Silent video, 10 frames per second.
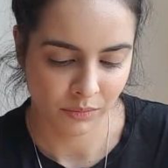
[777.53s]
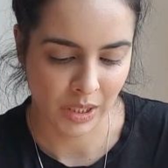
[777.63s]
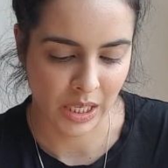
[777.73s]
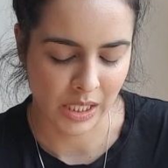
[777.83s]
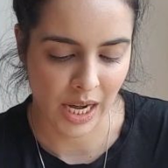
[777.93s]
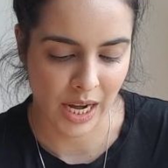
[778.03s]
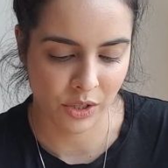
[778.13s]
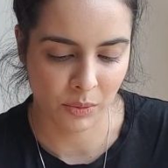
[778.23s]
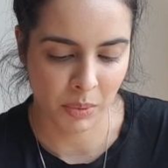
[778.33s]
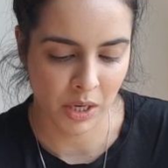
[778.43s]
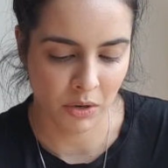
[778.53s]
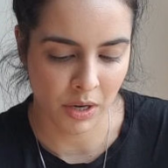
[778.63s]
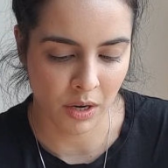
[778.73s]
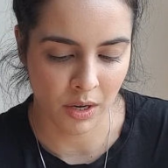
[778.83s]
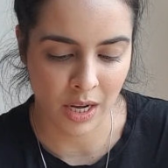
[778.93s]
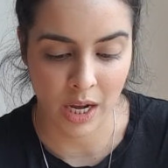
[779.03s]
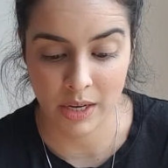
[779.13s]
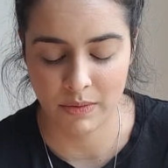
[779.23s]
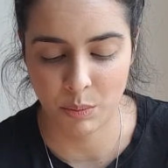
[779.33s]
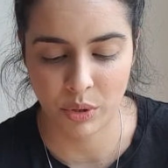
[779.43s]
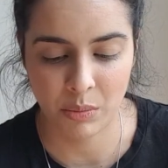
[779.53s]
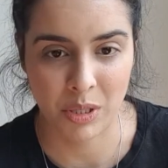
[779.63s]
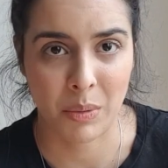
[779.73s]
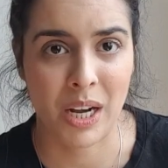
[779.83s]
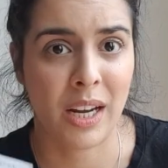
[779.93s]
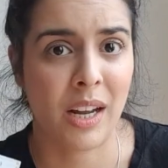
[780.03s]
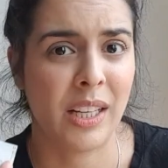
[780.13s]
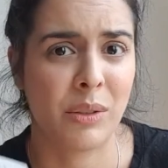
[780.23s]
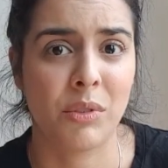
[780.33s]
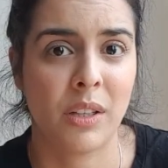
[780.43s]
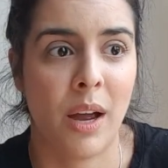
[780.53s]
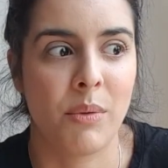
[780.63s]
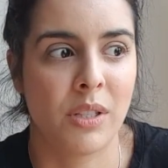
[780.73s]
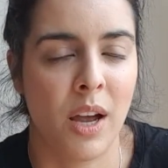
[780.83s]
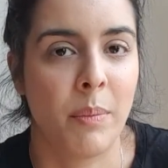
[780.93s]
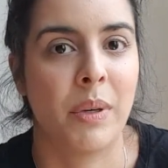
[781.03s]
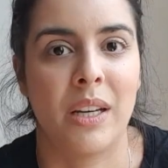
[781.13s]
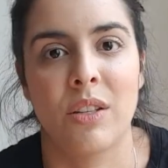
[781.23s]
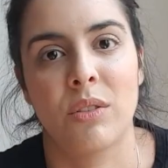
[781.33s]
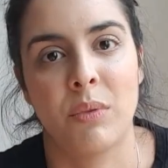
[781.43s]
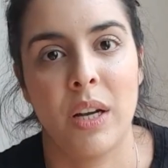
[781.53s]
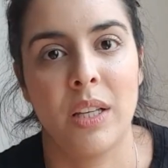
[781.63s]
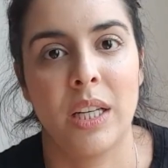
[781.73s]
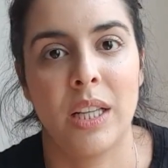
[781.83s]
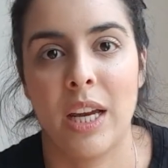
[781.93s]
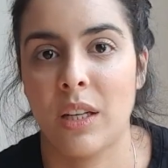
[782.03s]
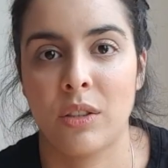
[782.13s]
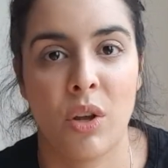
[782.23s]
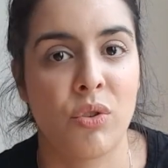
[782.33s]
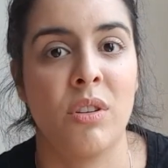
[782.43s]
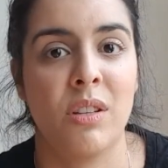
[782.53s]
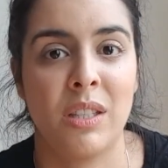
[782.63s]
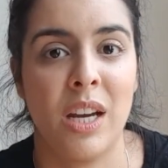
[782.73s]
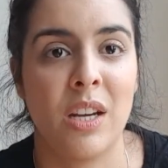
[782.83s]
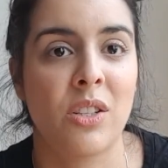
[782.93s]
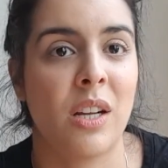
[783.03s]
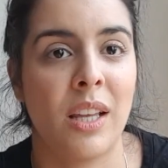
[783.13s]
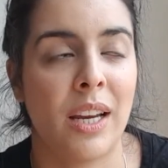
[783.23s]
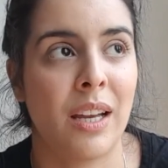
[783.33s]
Because I had superior, not even premium, and I got like, I was up against the railing, like close to the stage, like